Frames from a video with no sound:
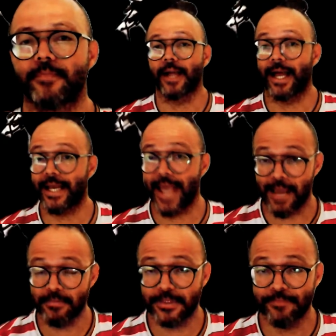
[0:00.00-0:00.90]
Gala
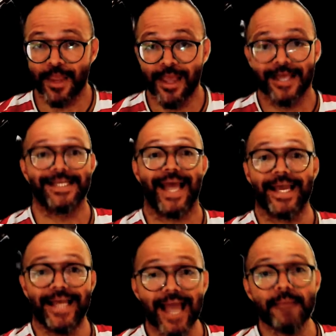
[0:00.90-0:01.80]
Games is
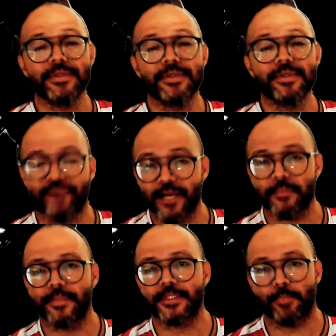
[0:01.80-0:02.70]
a game
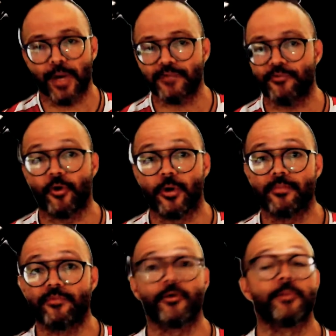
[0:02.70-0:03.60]
development platform
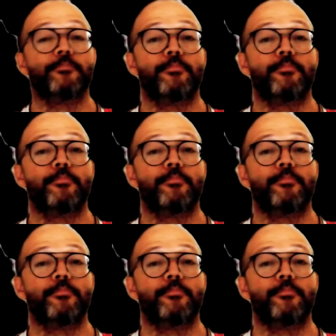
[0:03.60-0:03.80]
for